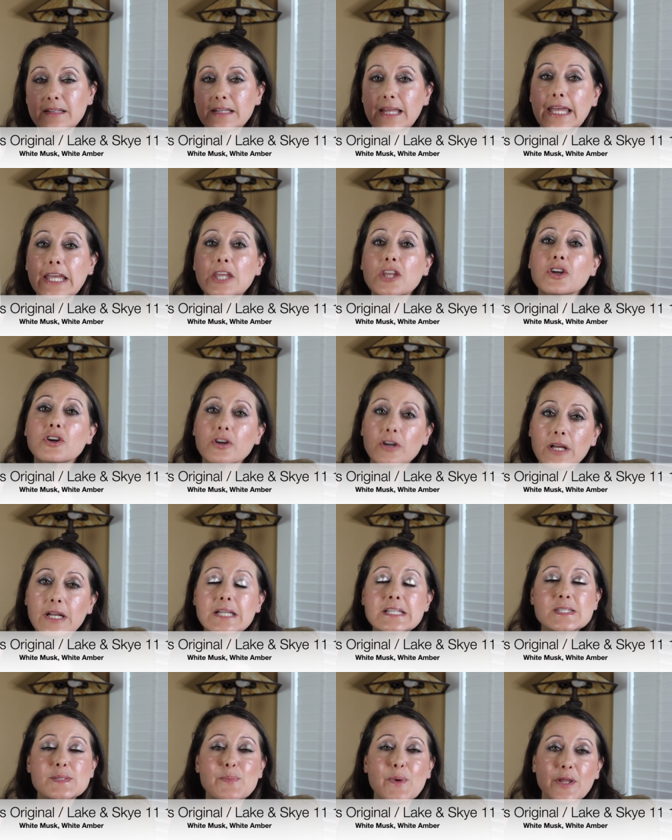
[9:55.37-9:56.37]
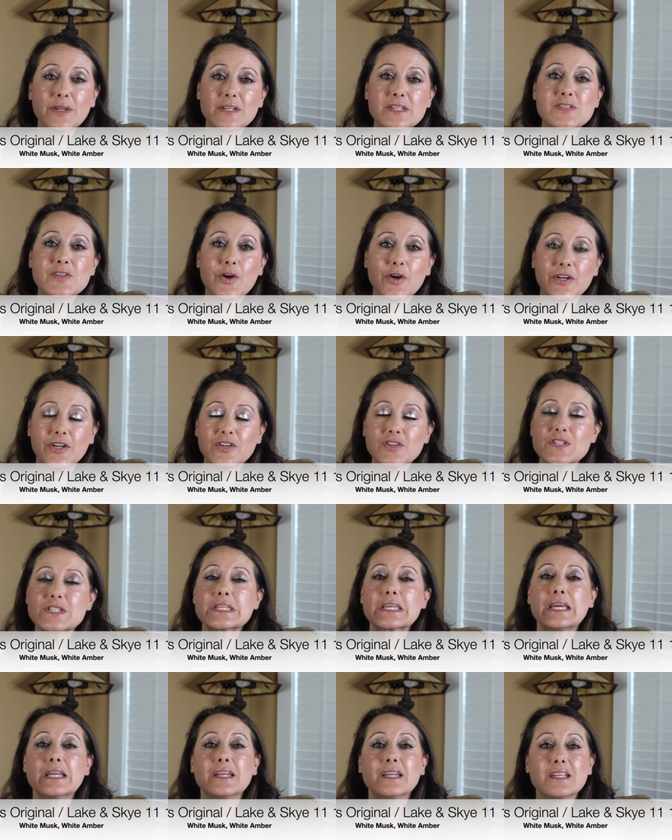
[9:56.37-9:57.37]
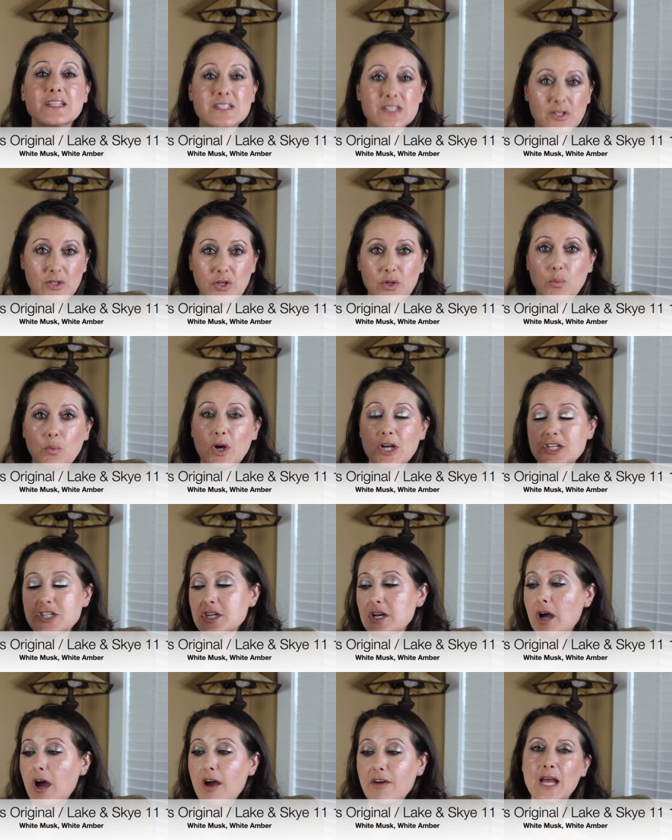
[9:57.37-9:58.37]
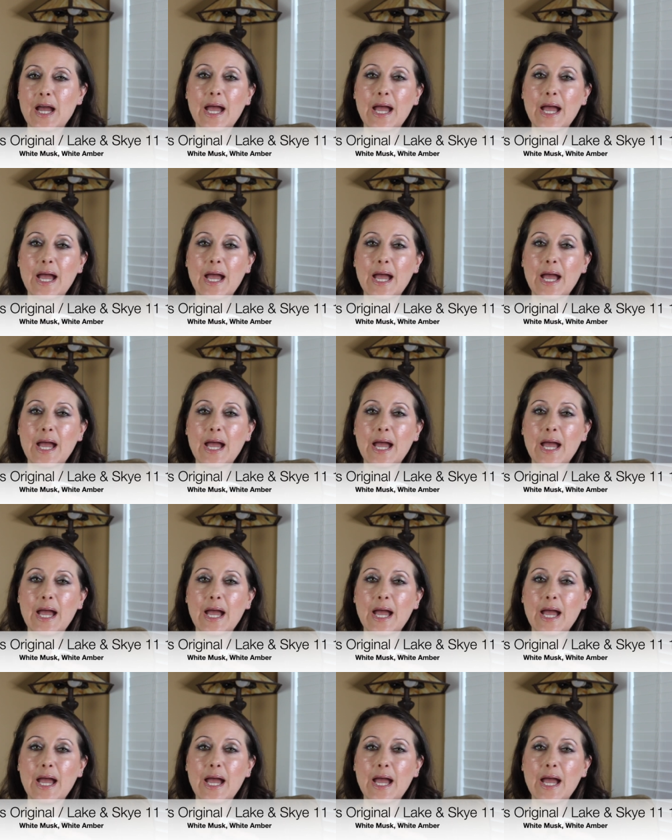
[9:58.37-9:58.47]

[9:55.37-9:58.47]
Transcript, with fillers: Like you're gonna smell this on your skin until you wash it off.